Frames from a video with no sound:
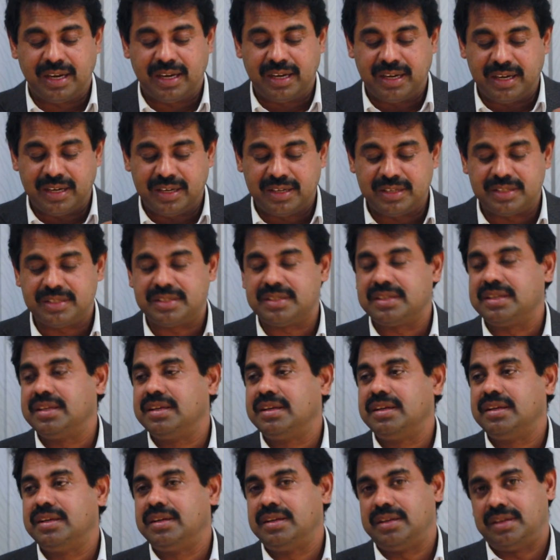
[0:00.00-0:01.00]
and it
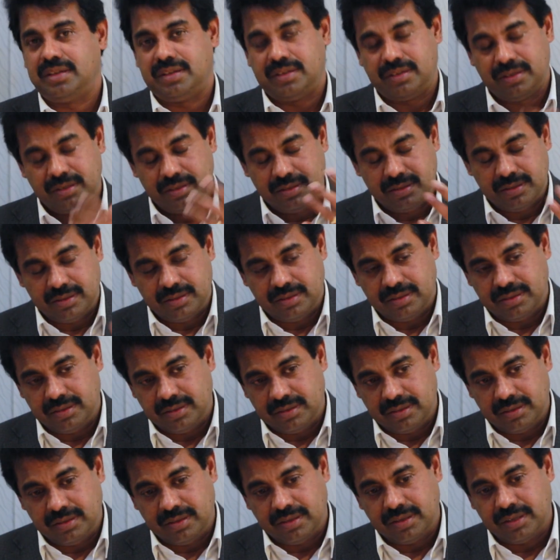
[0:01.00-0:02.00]

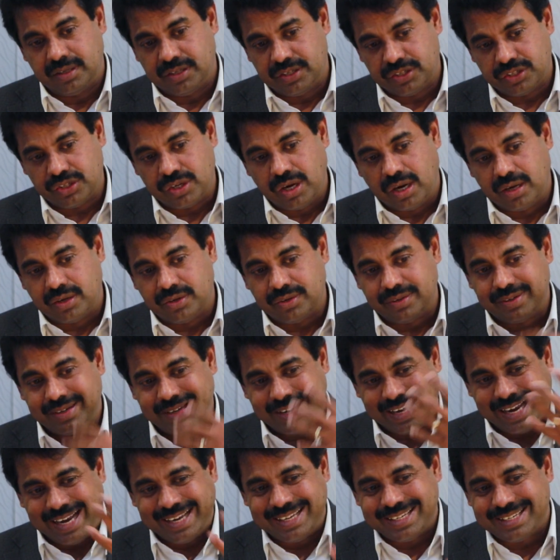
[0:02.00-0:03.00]
has got to
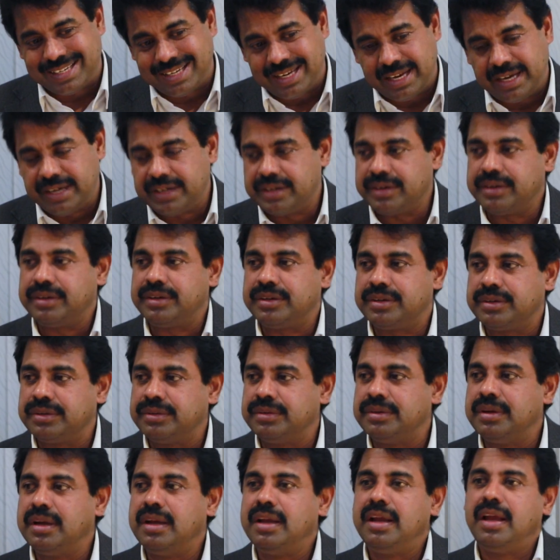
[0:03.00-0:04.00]
translate
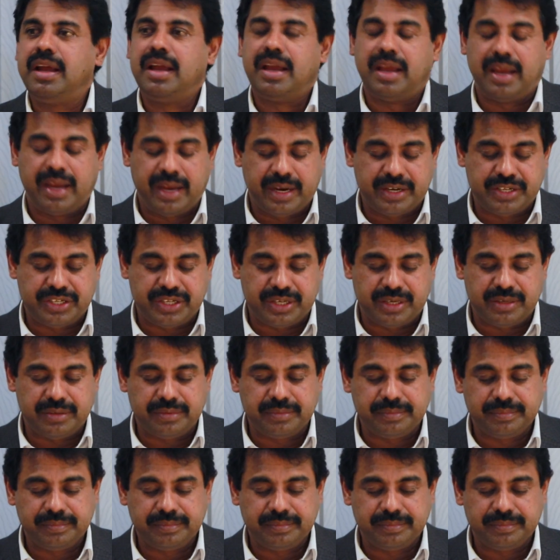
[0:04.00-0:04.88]
into action.